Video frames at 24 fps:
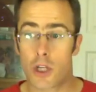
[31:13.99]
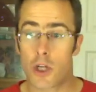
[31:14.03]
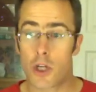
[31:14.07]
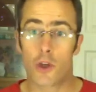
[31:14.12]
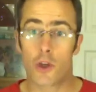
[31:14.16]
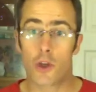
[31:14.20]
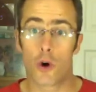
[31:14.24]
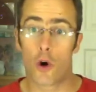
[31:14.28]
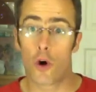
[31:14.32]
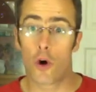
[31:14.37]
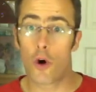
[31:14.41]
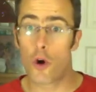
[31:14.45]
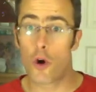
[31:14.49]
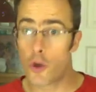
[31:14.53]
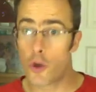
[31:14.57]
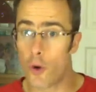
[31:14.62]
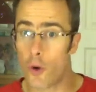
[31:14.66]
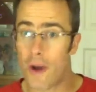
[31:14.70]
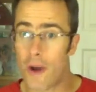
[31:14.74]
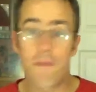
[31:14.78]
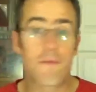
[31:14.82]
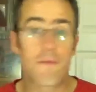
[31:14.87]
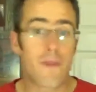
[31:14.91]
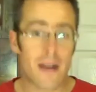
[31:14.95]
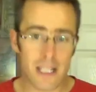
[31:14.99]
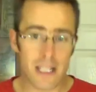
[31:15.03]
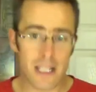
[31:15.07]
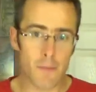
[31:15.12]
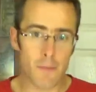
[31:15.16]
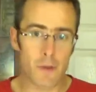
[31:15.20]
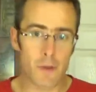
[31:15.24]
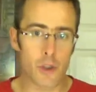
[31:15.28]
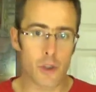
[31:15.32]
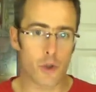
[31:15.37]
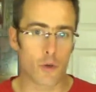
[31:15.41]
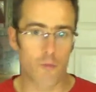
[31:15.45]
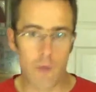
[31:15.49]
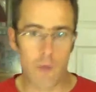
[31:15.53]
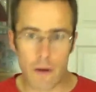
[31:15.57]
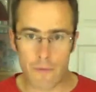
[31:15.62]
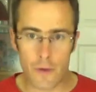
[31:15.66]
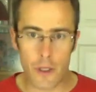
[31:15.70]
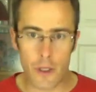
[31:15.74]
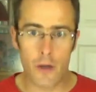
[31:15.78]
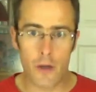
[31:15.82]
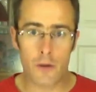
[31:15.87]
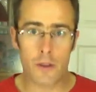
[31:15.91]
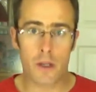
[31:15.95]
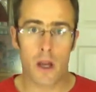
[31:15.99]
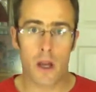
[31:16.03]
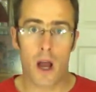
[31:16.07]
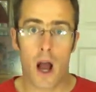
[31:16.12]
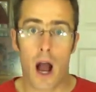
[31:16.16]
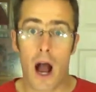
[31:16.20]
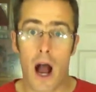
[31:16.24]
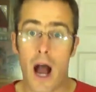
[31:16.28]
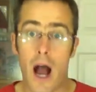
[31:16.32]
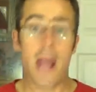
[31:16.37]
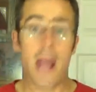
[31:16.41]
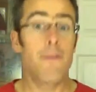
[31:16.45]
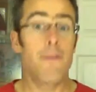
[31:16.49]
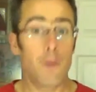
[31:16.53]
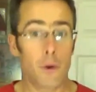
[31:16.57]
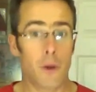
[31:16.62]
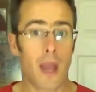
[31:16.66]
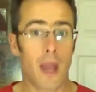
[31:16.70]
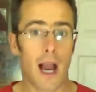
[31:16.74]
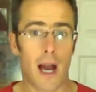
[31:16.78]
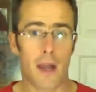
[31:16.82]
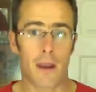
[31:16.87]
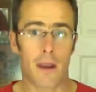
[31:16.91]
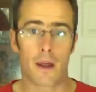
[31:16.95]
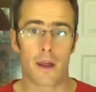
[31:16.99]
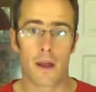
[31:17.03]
your investments, your revenues, if you can.